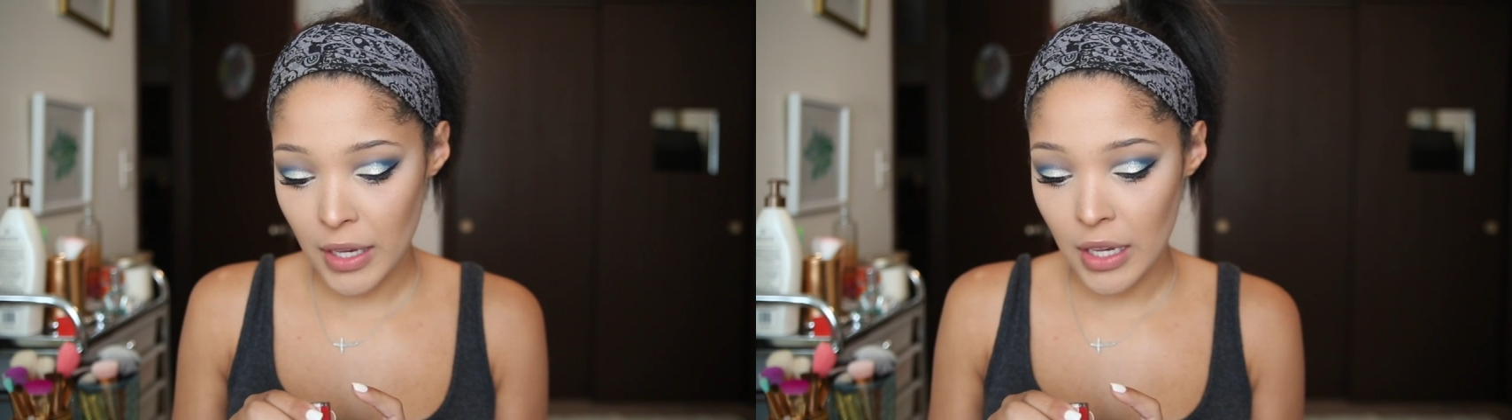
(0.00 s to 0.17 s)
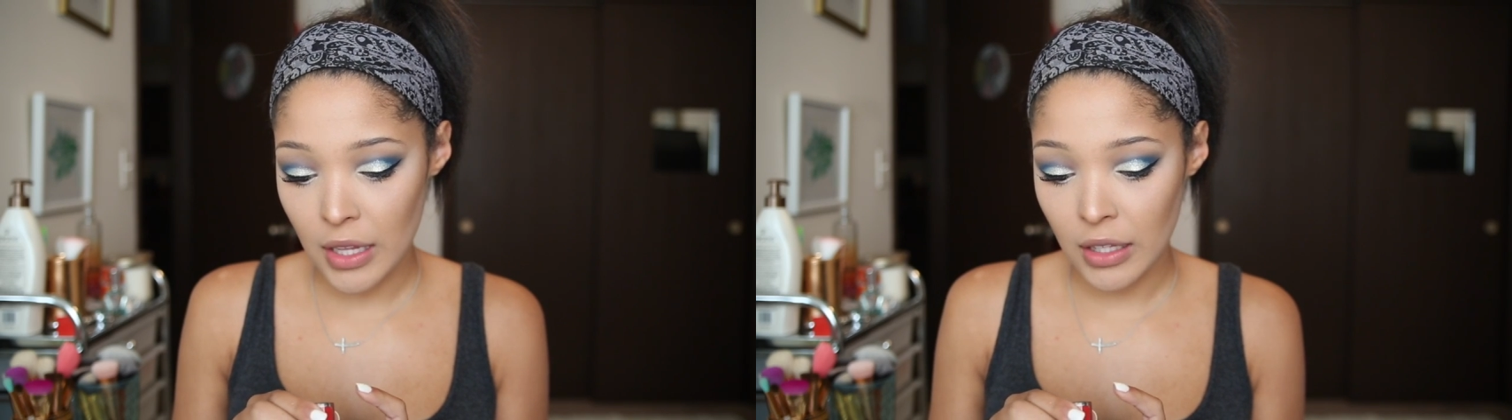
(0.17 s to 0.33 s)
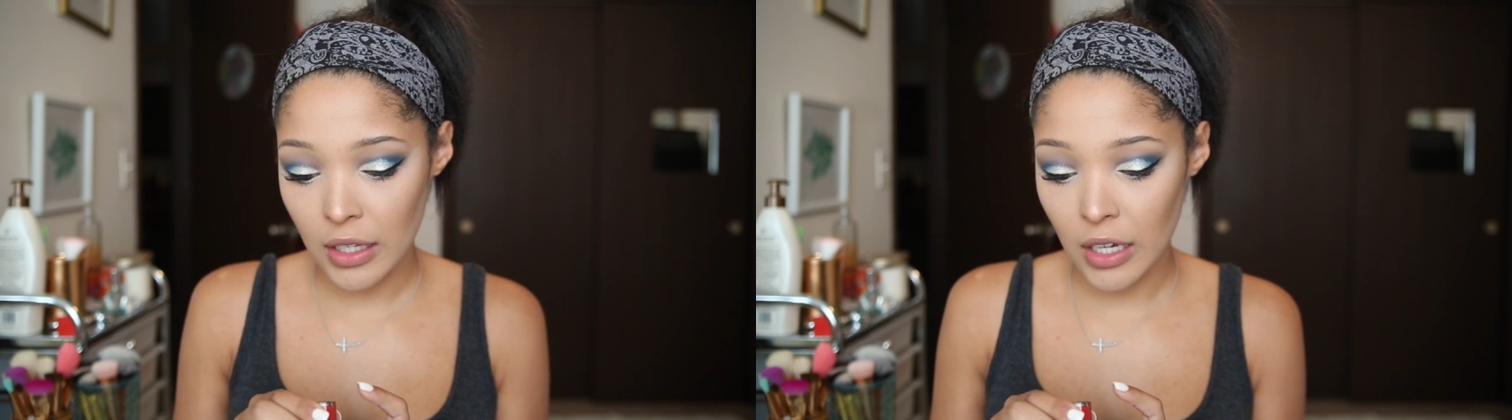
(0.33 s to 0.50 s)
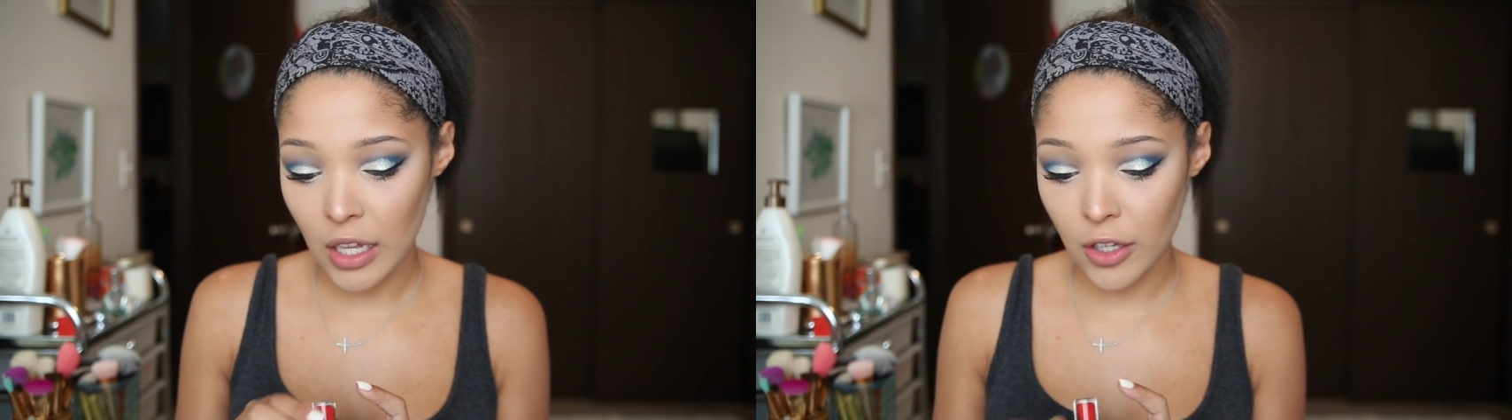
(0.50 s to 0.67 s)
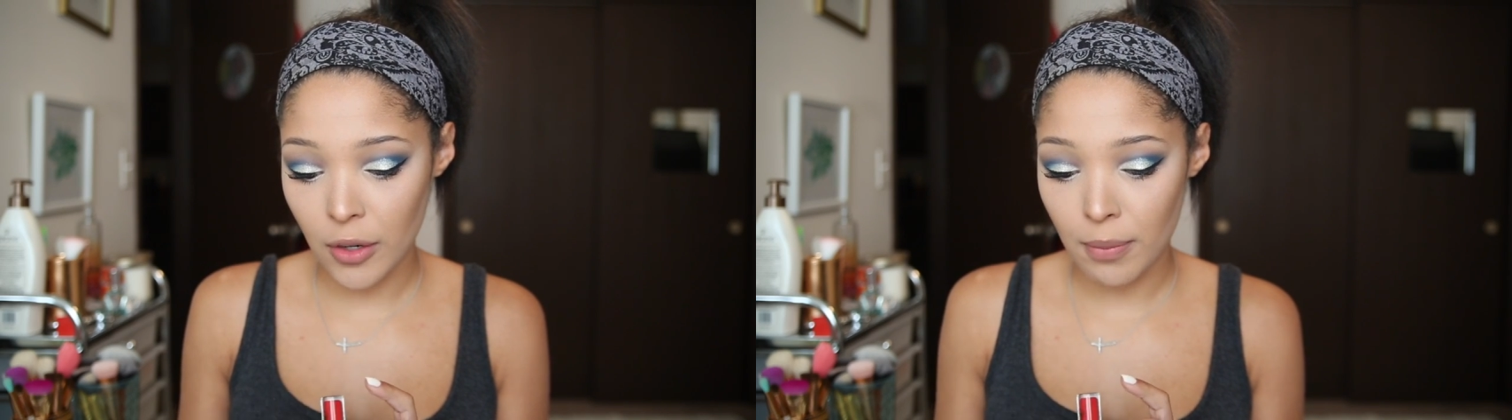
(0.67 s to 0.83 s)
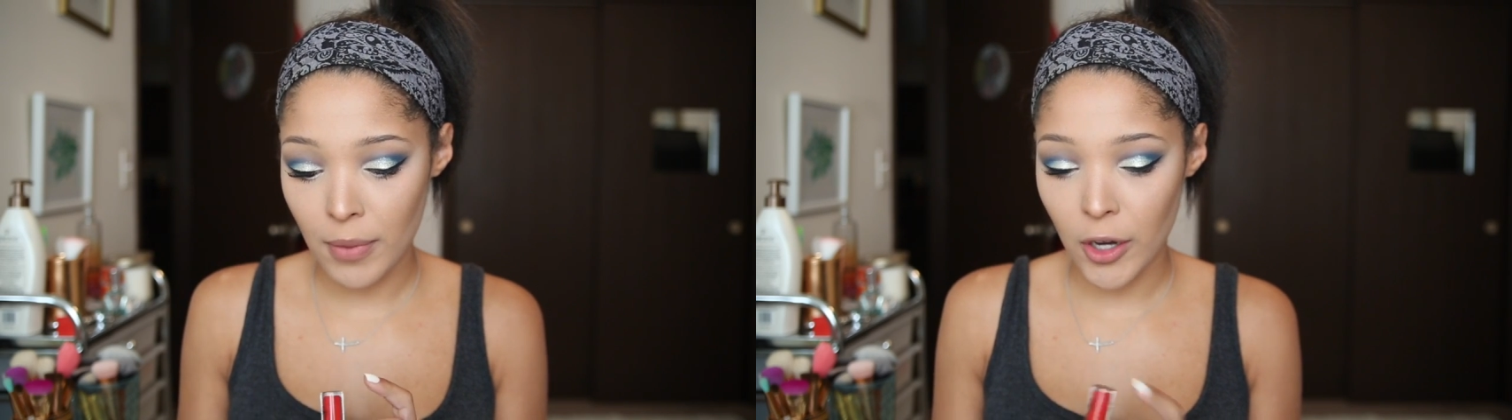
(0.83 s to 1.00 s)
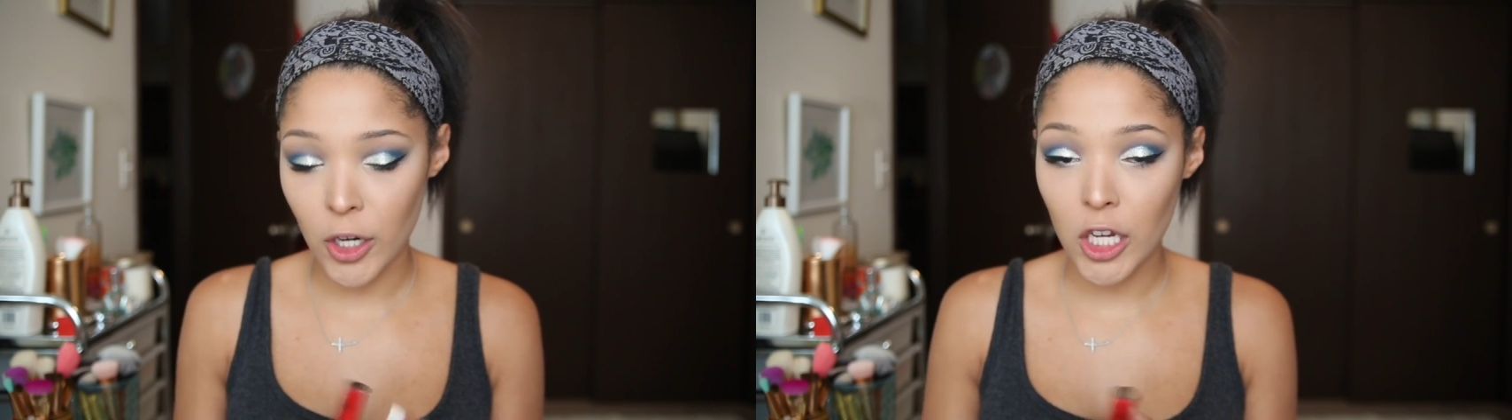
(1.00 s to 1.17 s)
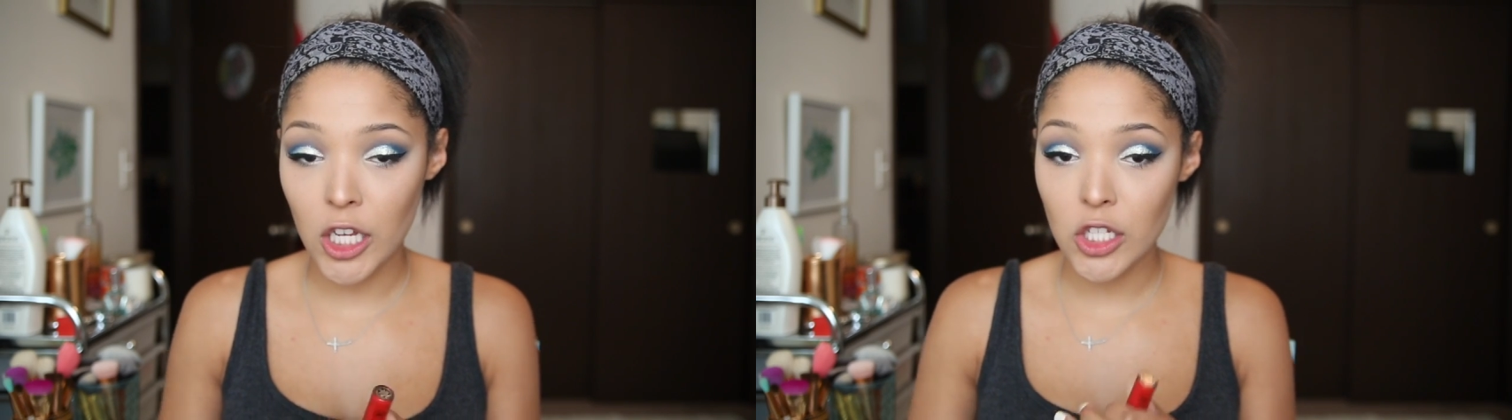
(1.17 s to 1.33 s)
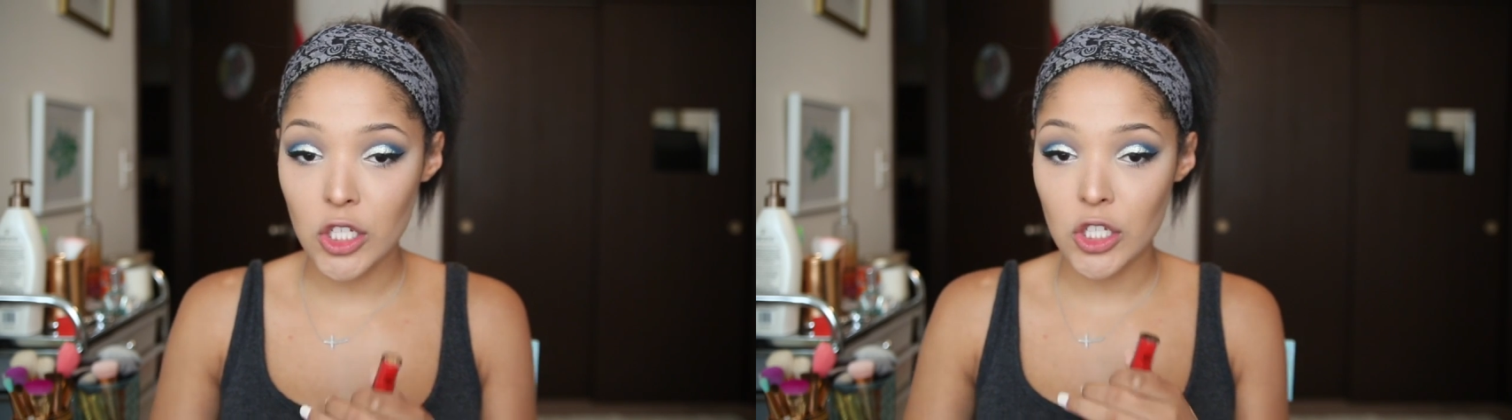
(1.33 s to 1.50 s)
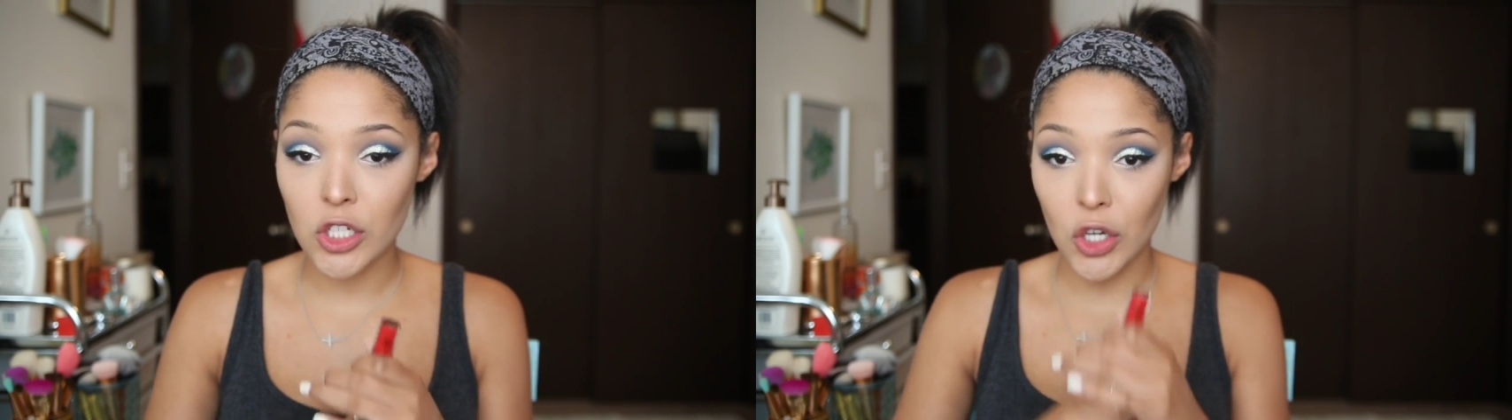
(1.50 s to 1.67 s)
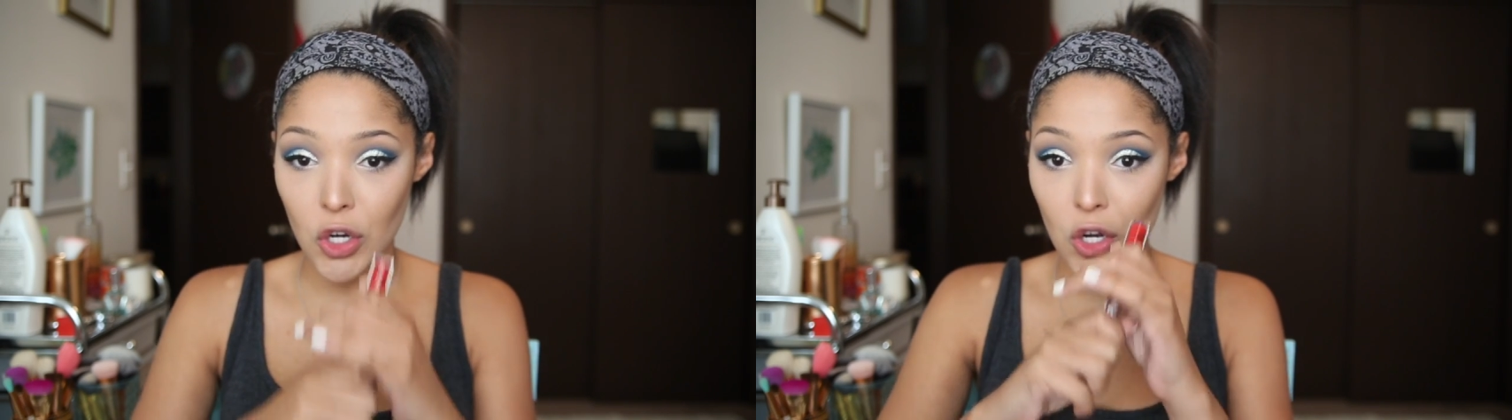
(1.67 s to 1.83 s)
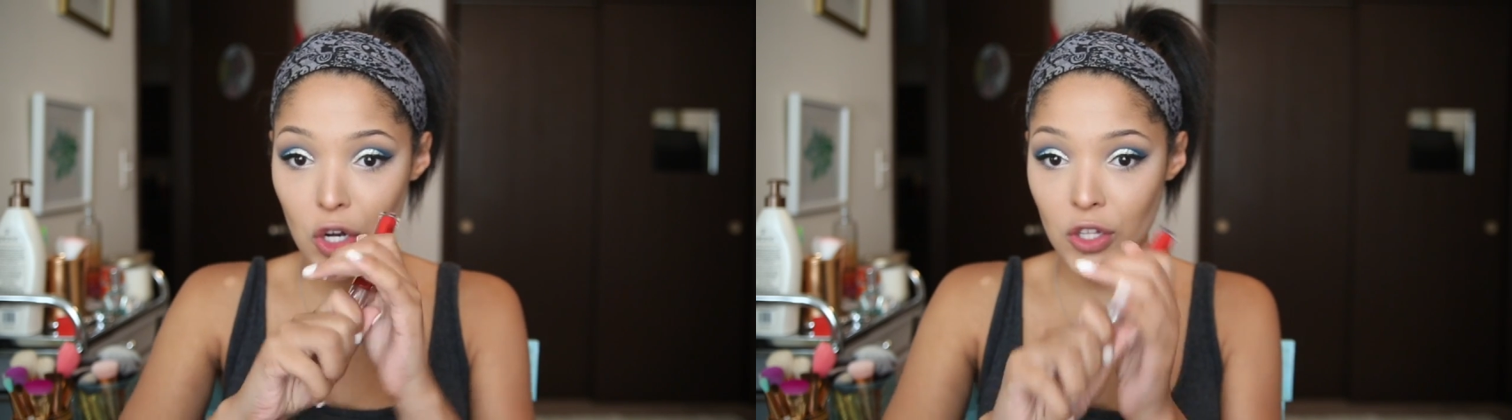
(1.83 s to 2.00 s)
in the color American
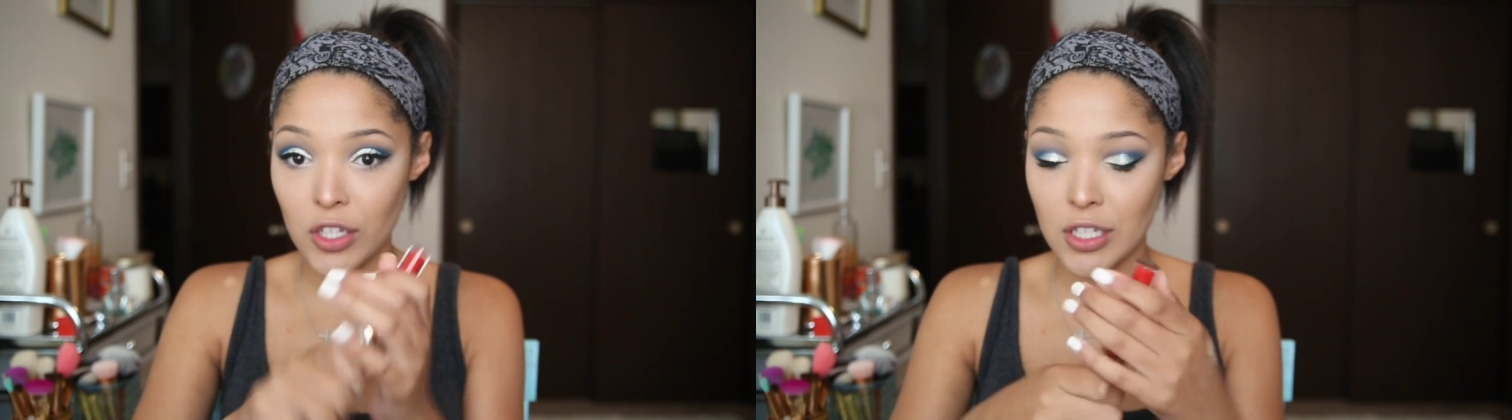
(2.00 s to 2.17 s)
Doll.